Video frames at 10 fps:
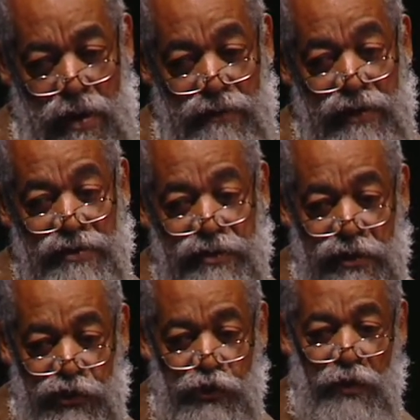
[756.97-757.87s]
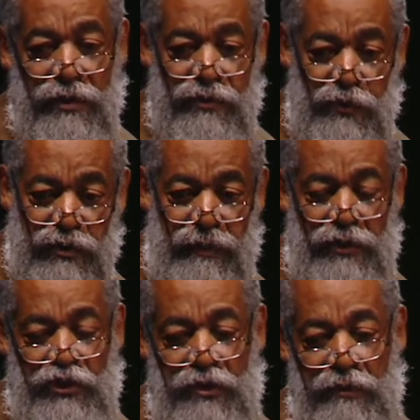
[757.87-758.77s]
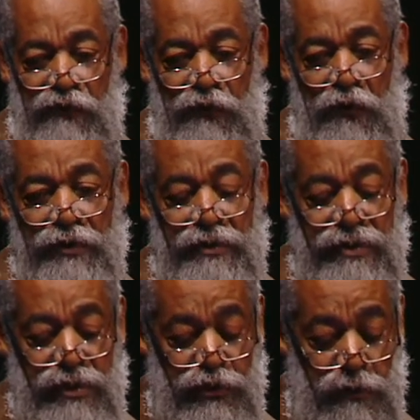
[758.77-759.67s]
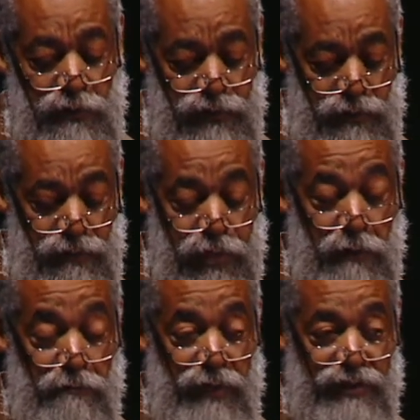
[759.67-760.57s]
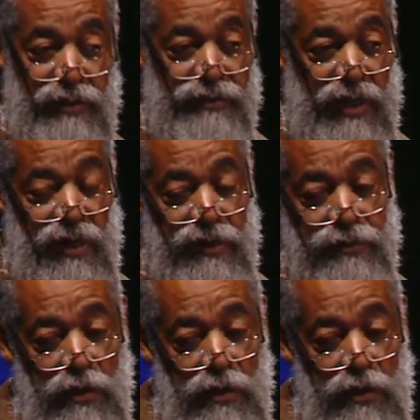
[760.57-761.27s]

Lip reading: There's the issue, as was mentioned before, the need to better target